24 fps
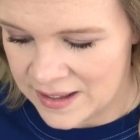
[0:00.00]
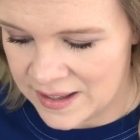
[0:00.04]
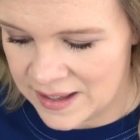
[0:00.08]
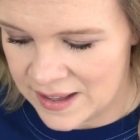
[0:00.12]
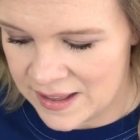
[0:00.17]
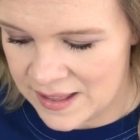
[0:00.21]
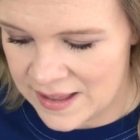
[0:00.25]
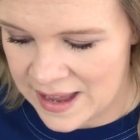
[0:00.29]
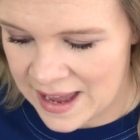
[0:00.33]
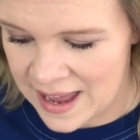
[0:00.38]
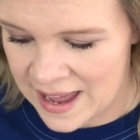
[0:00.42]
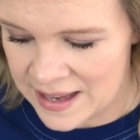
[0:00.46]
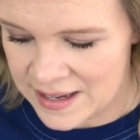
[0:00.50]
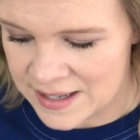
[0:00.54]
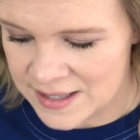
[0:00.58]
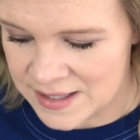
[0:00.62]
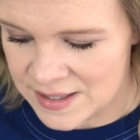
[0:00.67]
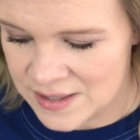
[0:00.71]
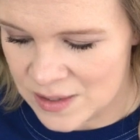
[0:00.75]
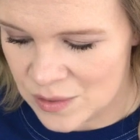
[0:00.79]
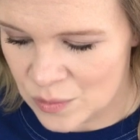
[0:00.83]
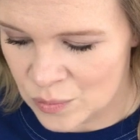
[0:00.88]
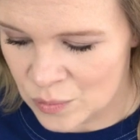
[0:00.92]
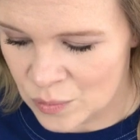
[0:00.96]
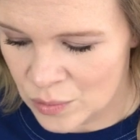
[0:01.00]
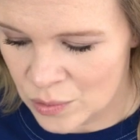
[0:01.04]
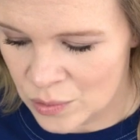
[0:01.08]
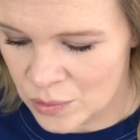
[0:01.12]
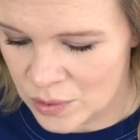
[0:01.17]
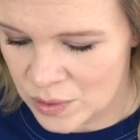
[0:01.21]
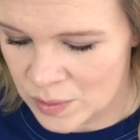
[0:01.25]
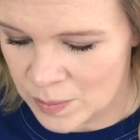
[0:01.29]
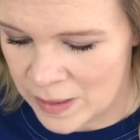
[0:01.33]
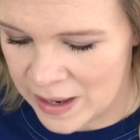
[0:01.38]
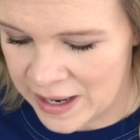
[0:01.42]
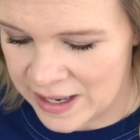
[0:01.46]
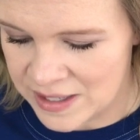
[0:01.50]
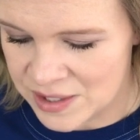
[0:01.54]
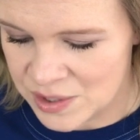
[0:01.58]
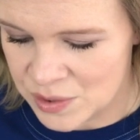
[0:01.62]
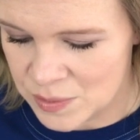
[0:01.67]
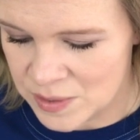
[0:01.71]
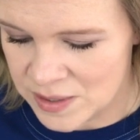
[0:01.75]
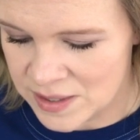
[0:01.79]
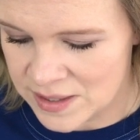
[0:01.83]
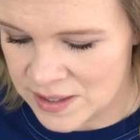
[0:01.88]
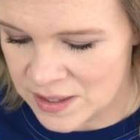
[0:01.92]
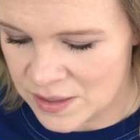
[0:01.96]
Gilead is ruled by a
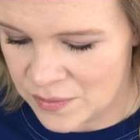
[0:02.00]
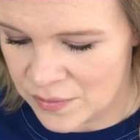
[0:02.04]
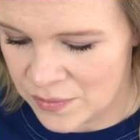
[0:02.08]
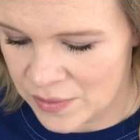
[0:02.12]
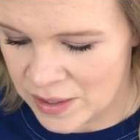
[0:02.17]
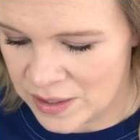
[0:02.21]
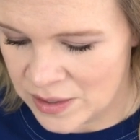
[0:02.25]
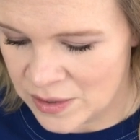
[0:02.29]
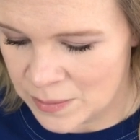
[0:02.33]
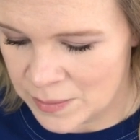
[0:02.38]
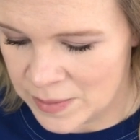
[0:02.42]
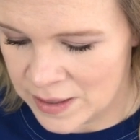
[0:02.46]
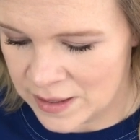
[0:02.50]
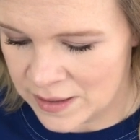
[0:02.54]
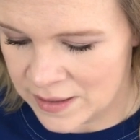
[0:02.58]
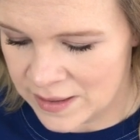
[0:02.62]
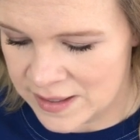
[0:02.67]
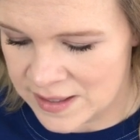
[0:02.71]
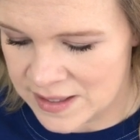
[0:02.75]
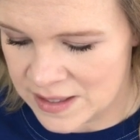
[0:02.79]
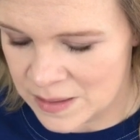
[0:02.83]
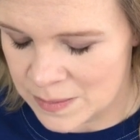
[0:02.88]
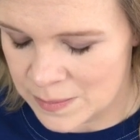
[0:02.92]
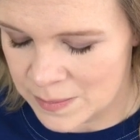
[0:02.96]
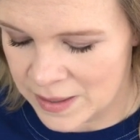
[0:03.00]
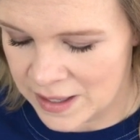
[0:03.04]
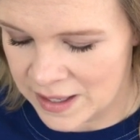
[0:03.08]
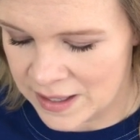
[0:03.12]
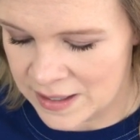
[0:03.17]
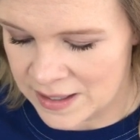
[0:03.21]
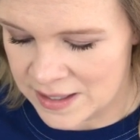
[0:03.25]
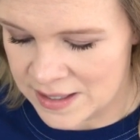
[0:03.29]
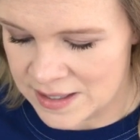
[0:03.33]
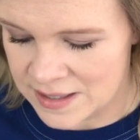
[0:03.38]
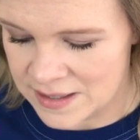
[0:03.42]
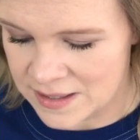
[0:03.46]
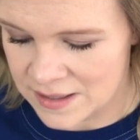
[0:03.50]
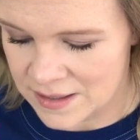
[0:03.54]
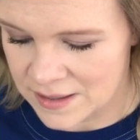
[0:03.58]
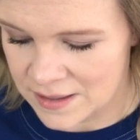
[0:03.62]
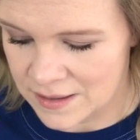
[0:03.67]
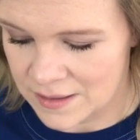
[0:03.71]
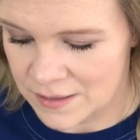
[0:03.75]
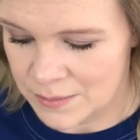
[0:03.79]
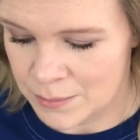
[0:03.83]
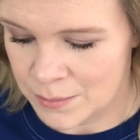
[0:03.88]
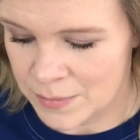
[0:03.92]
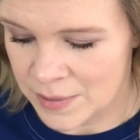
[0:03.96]
twisted fundamentalism in its
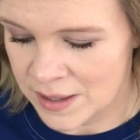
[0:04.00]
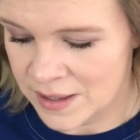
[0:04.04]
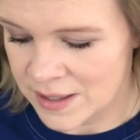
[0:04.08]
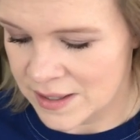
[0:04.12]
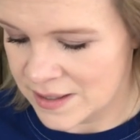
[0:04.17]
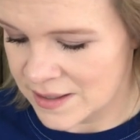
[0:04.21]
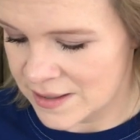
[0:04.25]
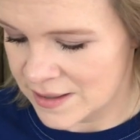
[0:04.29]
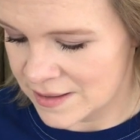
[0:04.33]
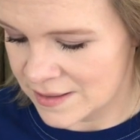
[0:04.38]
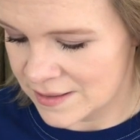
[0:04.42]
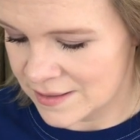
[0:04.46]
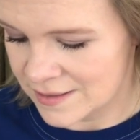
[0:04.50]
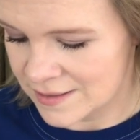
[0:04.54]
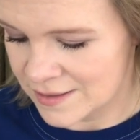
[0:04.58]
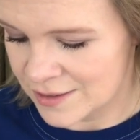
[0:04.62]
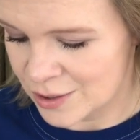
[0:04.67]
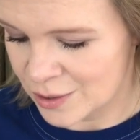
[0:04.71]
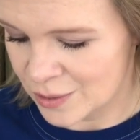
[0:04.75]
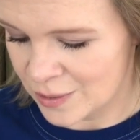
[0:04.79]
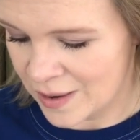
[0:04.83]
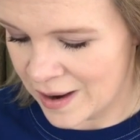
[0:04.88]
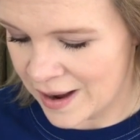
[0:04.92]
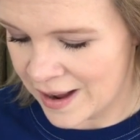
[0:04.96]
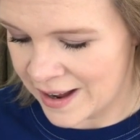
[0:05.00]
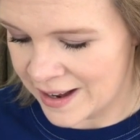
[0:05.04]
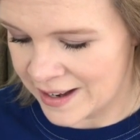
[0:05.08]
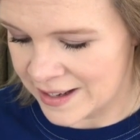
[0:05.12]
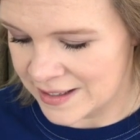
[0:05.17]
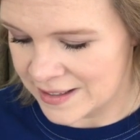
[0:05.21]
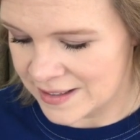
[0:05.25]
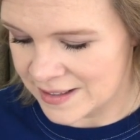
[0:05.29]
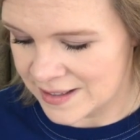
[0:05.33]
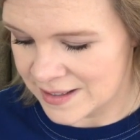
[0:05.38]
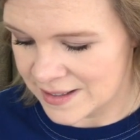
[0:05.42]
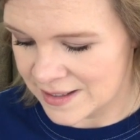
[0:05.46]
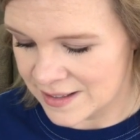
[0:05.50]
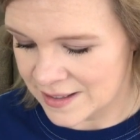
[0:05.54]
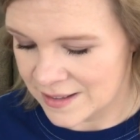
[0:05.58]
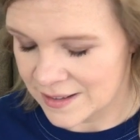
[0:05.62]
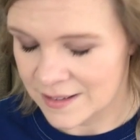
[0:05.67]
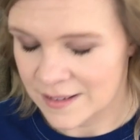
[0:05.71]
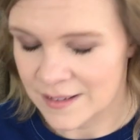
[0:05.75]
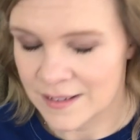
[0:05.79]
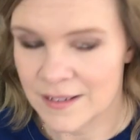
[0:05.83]
militarized